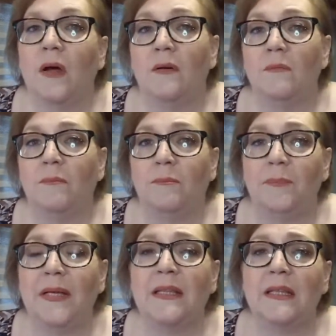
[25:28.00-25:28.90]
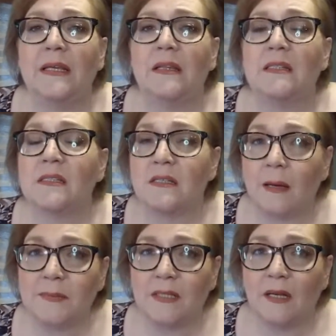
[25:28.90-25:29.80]
A big thing that
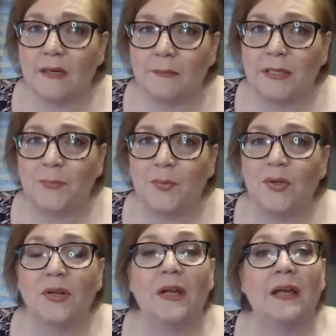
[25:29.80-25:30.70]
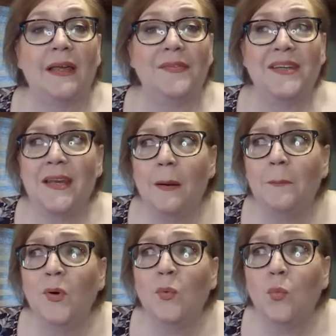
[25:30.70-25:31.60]
stops a lot of people, and the
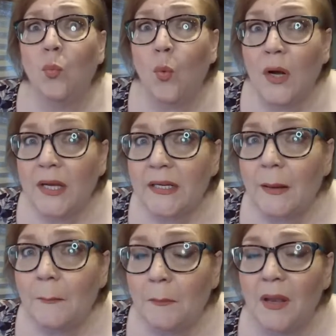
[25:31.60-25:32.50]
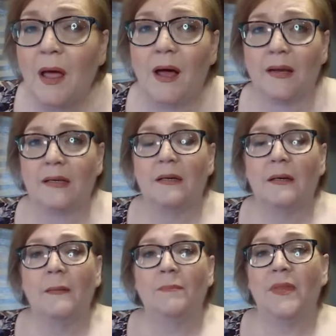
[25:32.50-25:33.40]
number one block
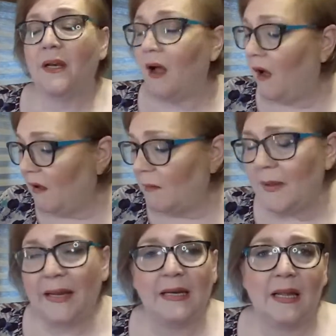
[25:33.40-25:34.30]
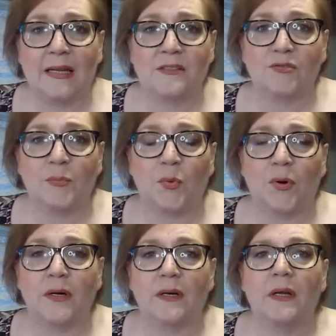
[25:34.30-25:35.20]
that all my clients
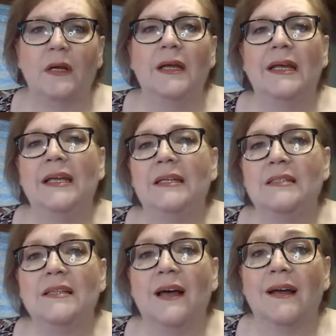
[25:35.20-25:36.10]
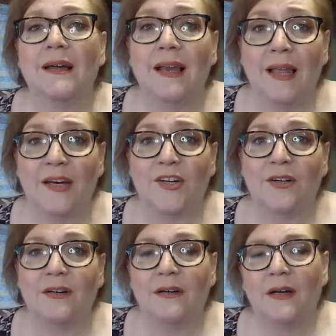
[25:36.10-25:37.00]
report is
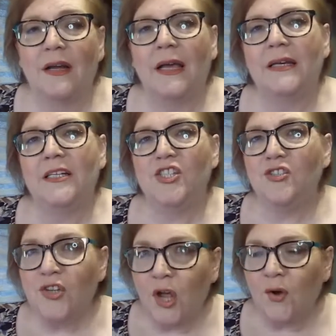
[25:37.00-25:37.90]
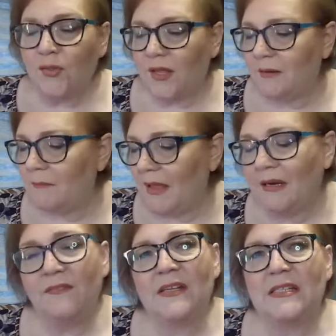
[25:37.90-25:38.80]
clutter. And did you know that in
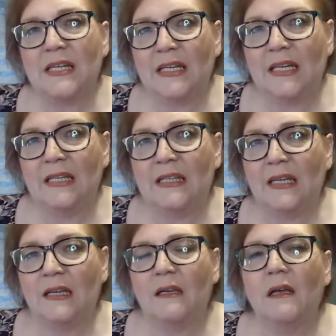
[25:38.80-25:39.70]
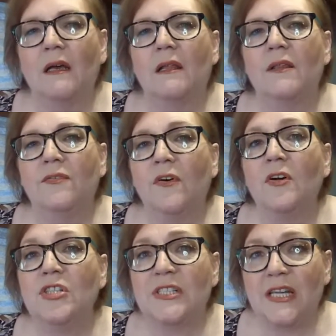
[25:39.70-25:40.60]
manifesting anything, the
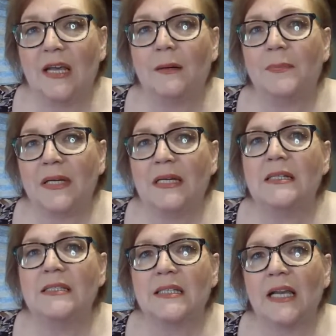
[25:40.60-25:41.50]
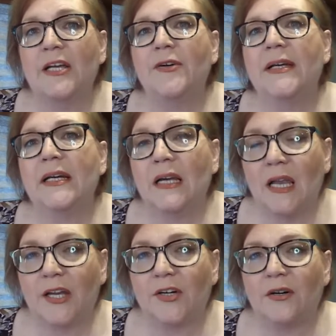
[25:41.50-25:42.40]
first step is clearing
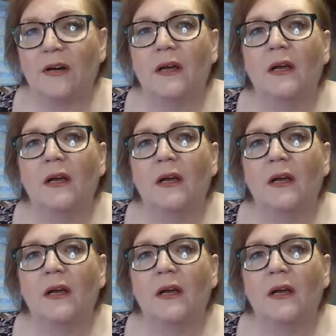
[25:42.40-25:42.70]
clutter,